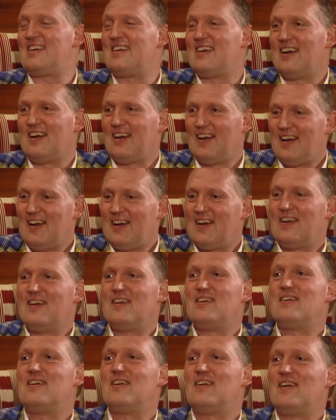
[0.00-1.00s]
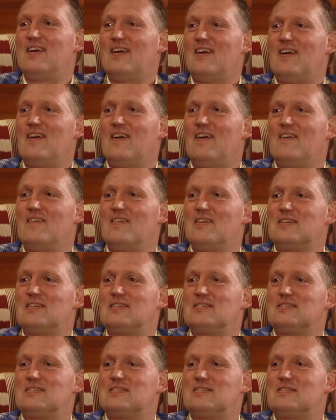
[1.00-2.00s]
But that's the
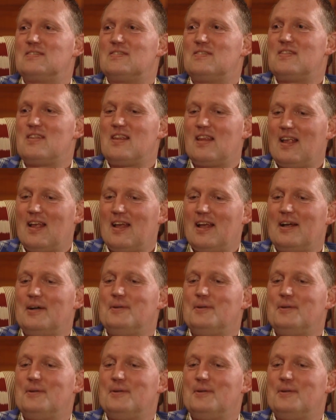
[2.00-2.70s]
competitive spirit,